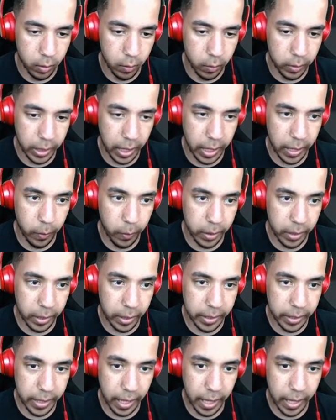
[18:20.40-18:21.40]
Is that it?
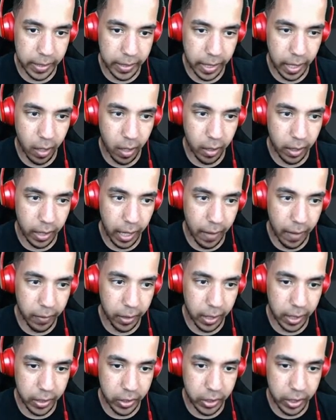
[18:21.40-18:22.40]
Is that is that all an
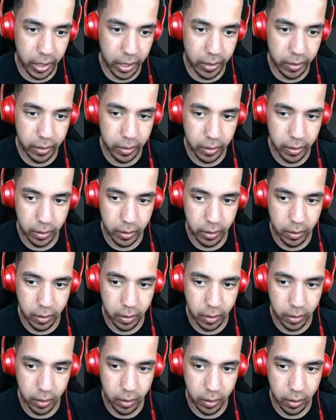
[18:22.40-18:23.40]
avalanche did?
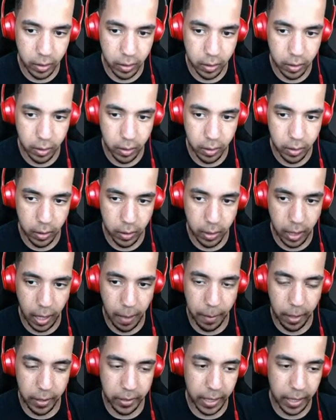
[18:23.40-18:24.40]
How
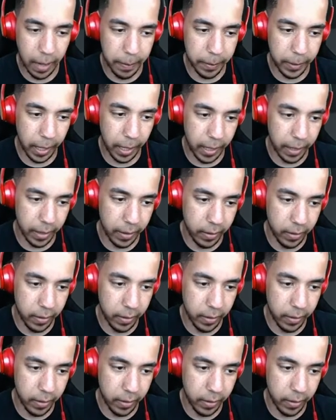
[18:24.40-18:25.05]
about a zap cannon?